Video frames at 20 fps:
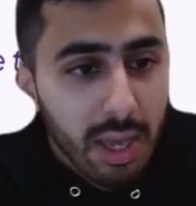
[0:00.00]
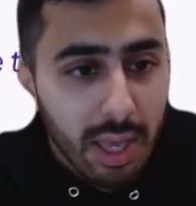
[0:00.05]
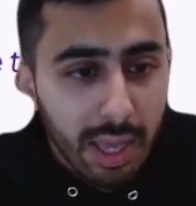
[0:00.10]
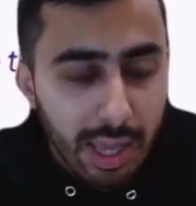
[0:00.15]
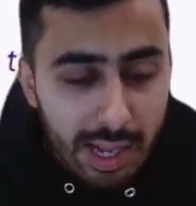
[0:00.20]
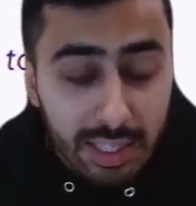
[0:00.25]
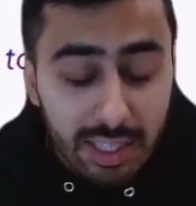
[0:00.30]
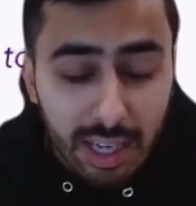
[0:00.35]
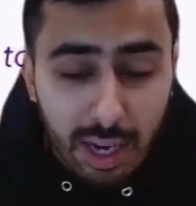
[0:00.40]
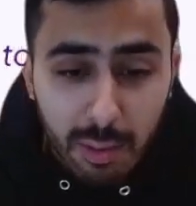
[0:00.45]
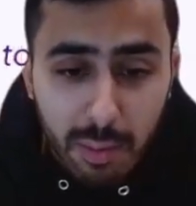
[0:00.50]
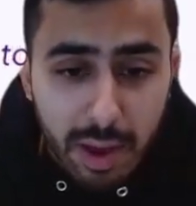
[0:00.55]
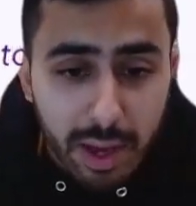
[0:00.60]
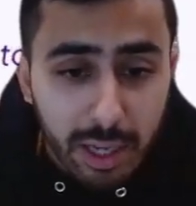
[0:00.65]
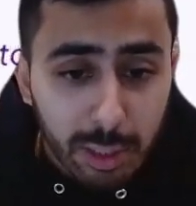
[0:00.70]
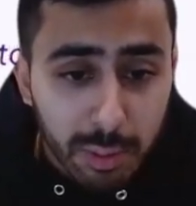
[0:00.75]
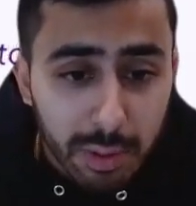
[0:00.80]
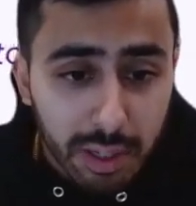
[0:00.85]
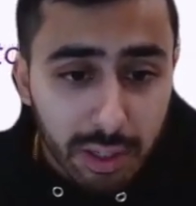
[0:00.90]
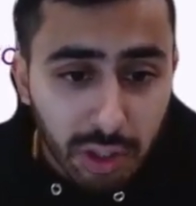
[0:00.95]
Incident
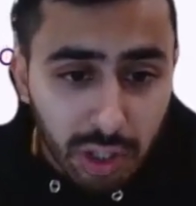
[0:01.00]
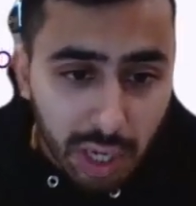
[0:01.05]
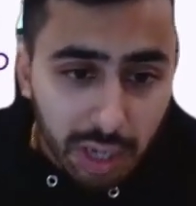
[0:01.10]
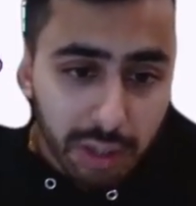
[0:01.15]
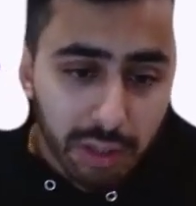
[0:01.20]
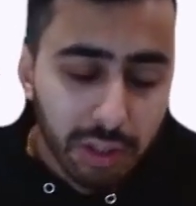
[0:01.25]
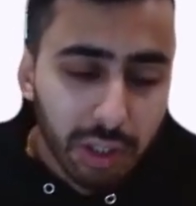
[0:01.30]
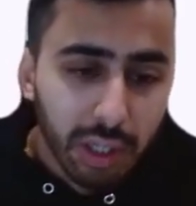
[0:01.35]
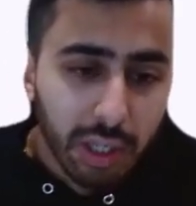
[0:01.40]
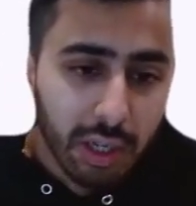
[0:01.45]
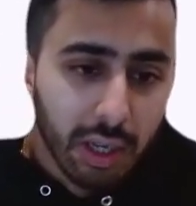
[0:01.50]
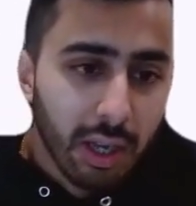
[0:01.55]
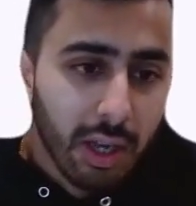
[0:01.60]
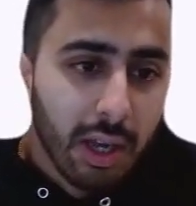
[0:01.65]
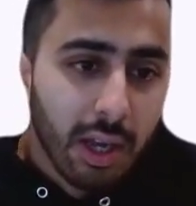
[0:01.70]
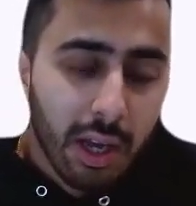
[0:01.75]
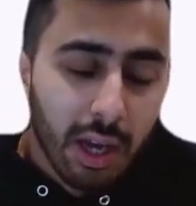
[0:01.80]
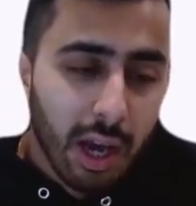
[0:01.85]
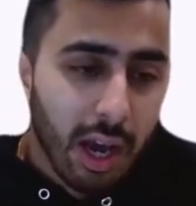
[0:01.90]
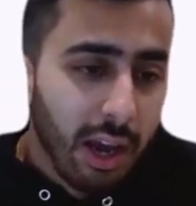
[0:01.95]
management is challenging.
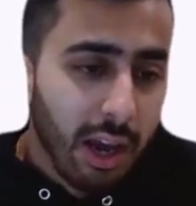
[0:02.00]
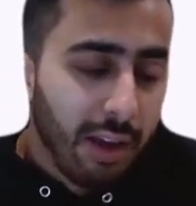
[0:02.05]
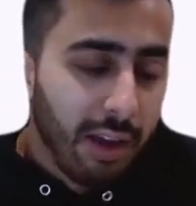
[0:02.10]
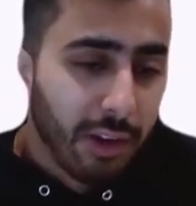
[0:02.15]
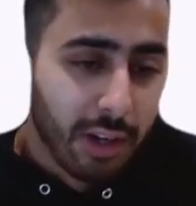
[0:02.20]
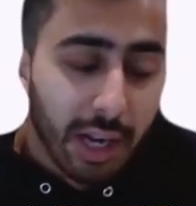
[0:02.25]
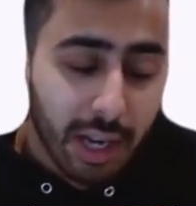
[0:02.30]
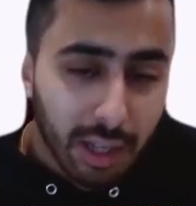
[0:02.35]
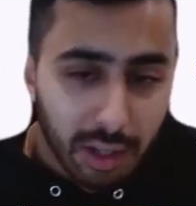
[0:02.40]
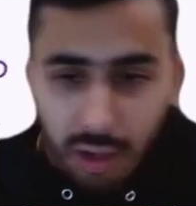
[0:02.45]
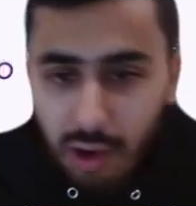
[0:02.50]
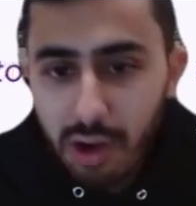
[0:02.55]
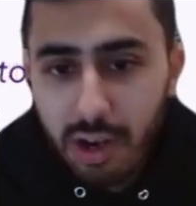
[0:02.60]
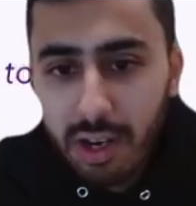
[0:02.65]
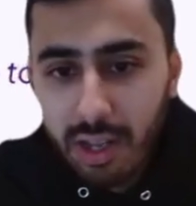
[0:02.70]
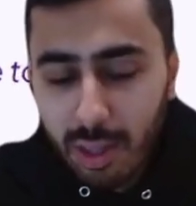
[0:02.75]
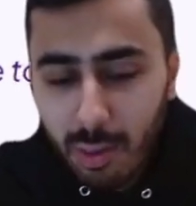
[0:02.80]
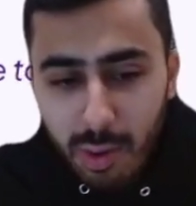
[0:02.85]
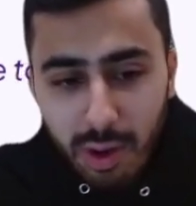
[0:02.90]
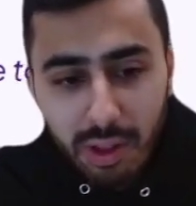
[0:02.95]
If you're getting alerted
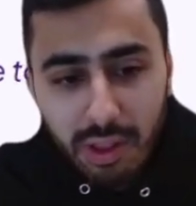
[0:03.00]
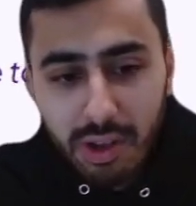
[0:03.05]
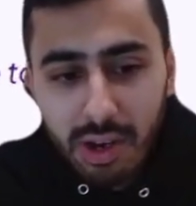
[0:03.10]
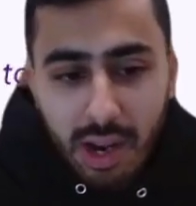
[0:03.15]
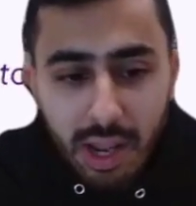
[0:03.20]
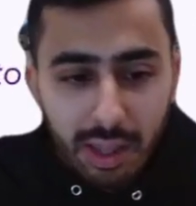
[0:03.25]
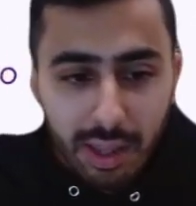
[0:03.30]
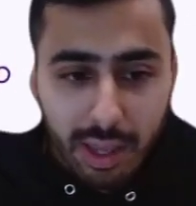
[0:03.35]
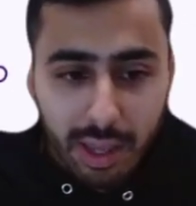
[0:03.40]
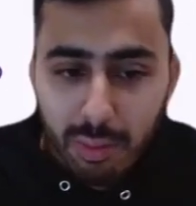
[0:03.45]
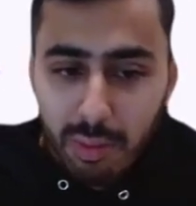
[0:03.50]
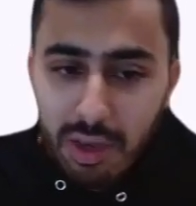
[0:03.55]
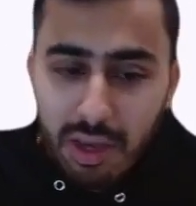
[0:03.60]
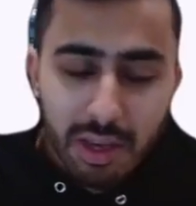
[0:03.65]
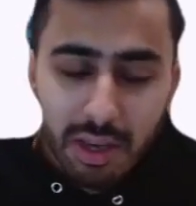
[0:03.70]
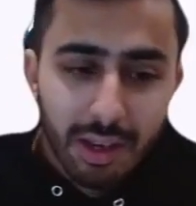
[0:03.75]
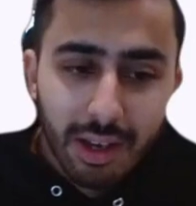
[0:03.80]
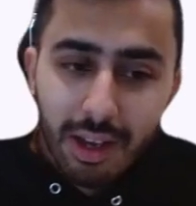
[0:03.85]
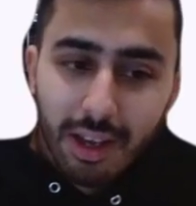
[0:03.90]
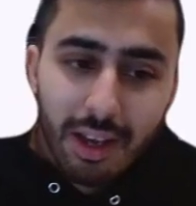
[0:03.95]
in the middle of the night like
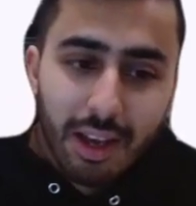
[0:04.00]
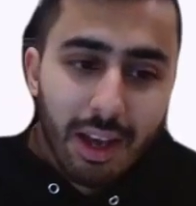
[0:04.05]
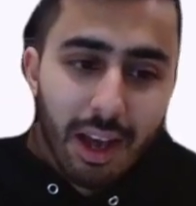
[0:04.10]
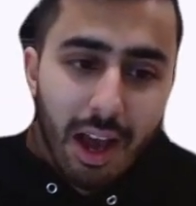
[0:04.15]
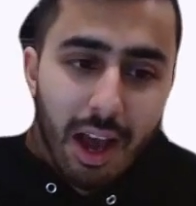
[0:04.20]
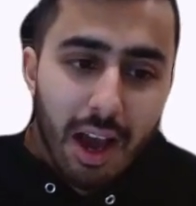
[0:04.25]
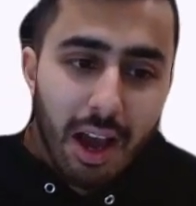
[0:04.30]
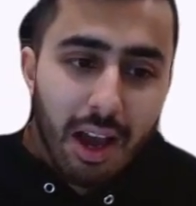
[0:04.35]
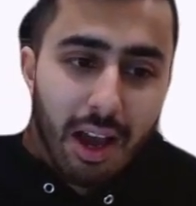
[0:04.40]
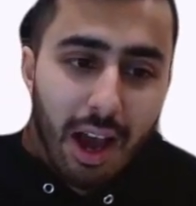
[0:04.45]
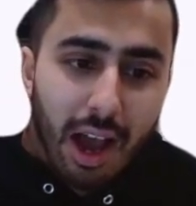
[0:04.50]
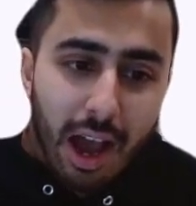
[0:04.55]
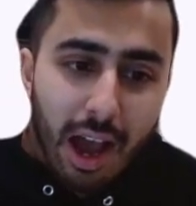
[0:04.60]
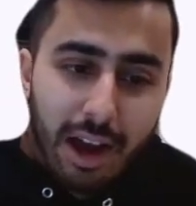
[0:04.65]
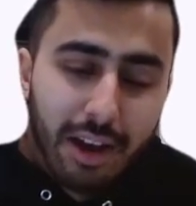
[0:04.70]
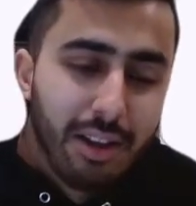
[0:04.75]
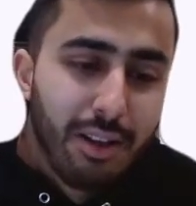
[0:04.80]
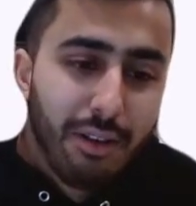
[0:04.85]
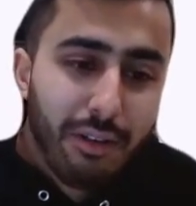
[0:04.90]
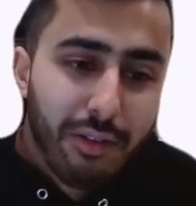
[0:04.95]
me, how
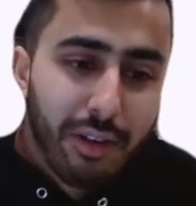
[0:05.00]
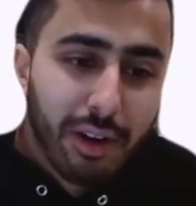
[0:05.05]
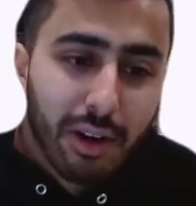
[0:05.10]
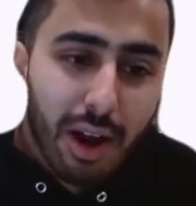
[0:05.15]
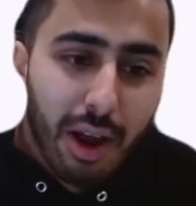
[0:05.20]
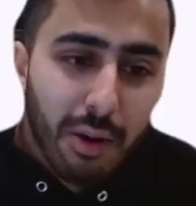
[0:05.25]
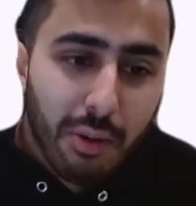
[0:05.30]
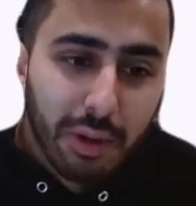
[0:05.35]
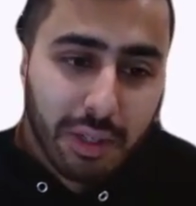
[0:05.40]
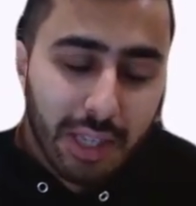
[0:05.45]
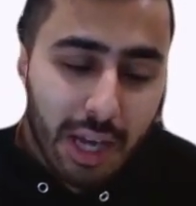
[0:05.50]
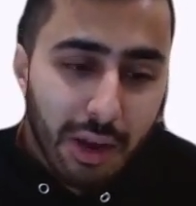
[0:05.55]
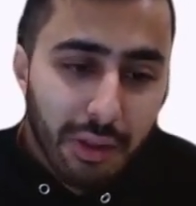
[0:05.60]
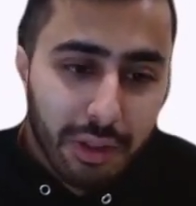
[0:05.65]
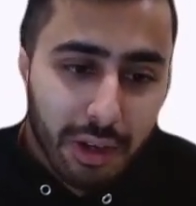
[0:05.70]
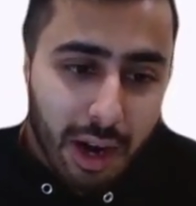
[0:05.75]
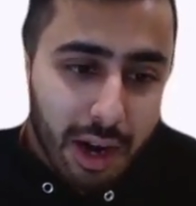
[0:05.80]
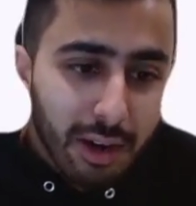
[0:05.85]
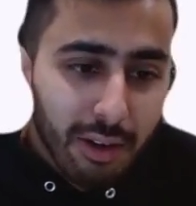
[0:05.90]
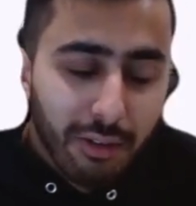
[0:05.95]
do you figure out what's out
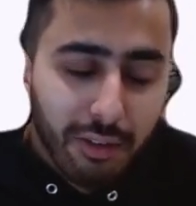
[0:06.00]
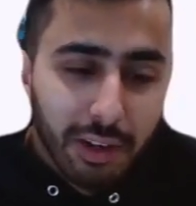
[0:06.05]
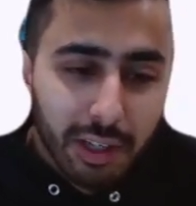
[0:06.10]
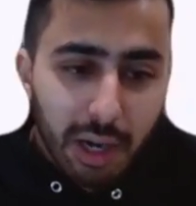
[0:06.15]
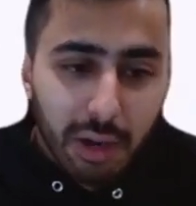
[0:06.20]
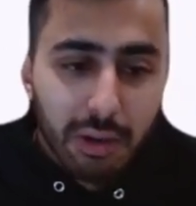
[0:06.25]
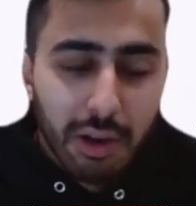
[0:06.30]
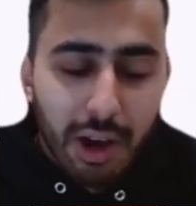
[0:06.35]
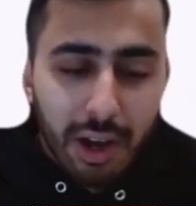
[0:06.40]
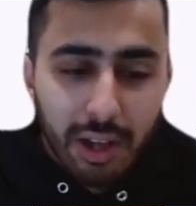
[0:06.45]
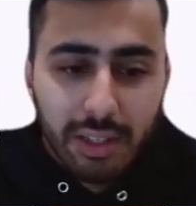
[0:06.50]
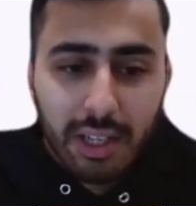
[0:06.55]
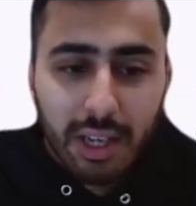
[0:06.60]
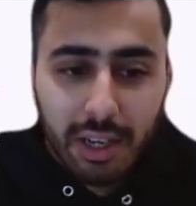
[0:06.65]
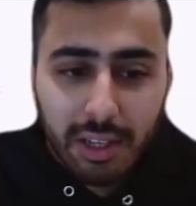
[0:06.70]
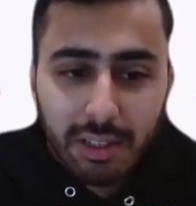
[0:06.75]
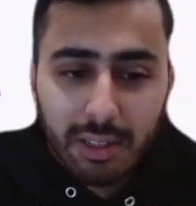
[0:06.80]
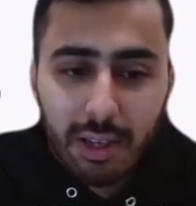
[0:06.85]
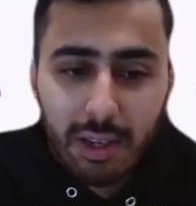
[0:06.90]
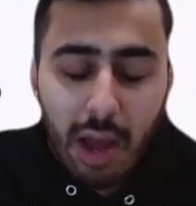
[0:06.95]
there? How do you figure out
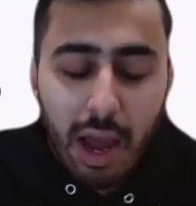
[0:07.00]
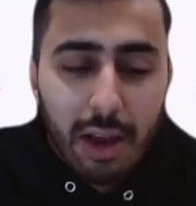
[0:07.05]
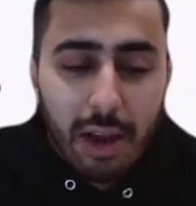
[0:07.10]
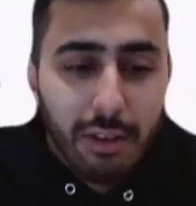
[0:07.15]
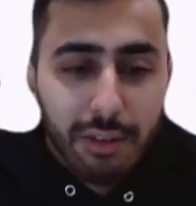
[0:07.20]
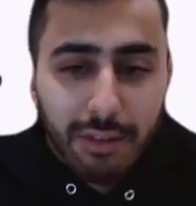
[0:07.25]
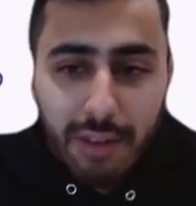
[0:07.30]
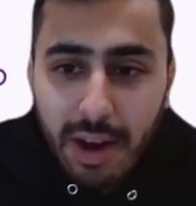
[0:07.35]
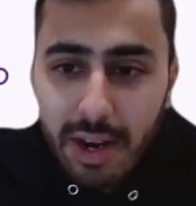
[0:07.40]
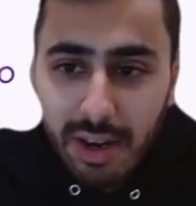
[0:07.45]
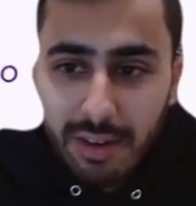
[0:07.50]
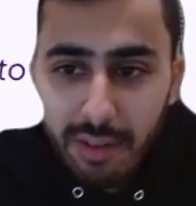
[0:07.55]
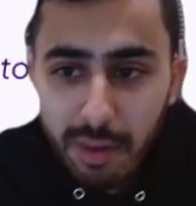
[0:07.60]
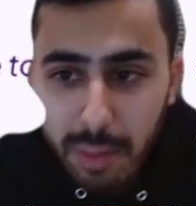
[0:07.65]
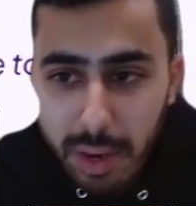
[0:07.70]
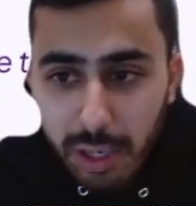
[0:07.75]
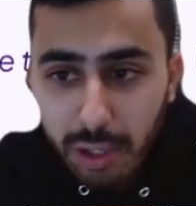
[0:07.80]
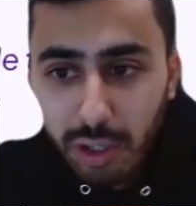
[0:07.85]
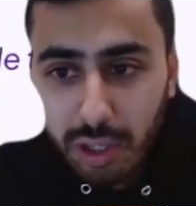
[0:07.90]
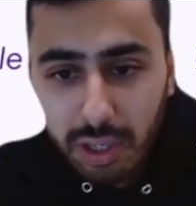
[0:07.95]
context? How do you find
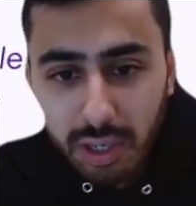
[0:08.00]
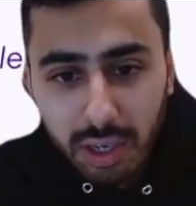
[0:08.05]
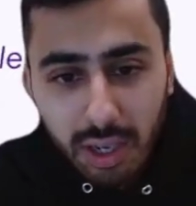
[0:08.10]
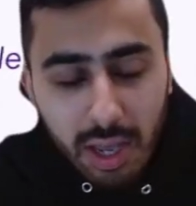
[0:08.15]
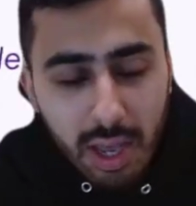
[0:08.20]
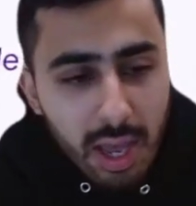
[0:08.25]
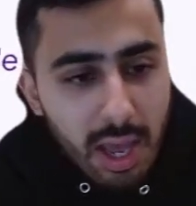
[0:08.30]
information?